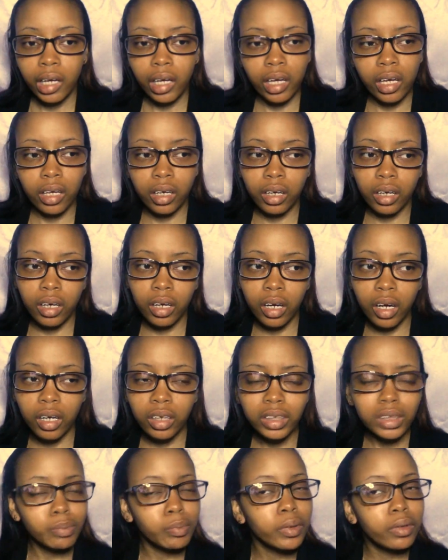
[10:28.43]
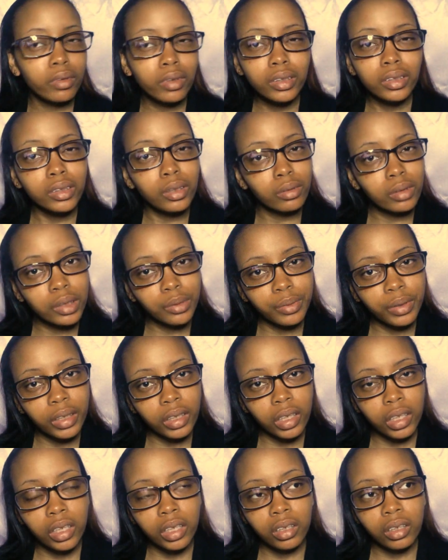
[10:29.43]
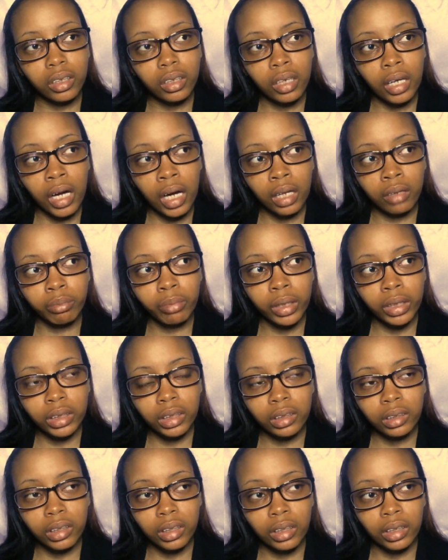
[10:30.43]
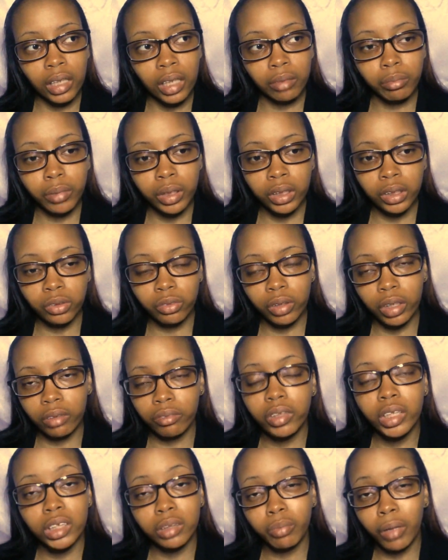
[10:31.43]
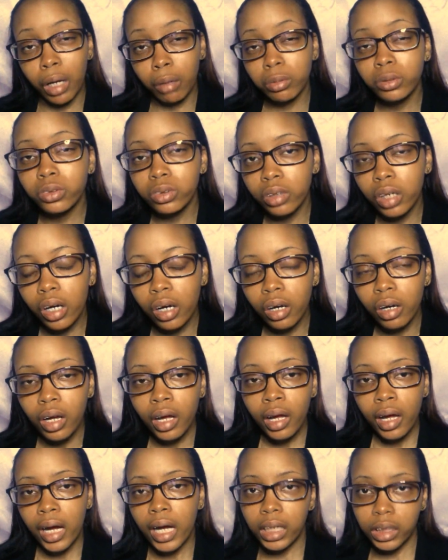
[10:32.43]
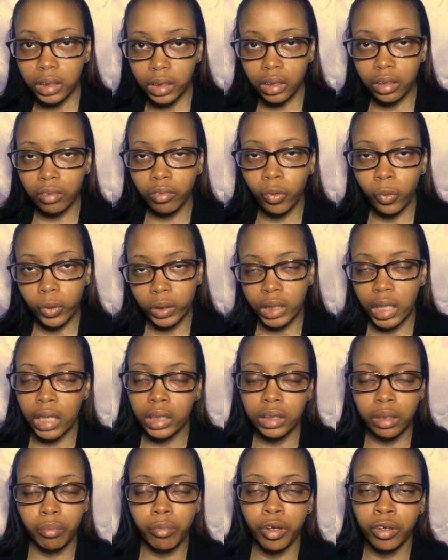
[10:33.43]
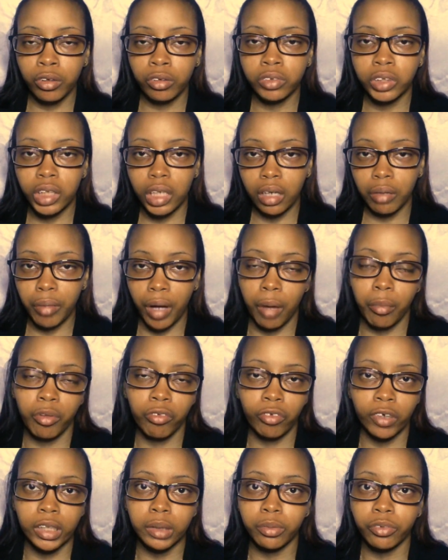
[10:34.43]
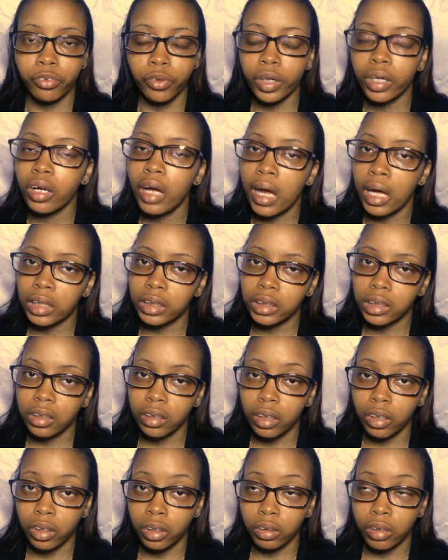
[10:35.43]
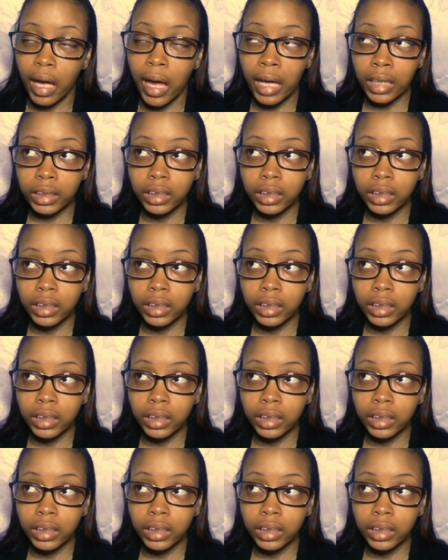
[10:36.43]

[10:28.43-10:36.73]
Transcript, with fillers: And her spirit is so sweet, and God basically led me to give this Bible to her. I did, of course, ask her mother if she had a Bible first before asking her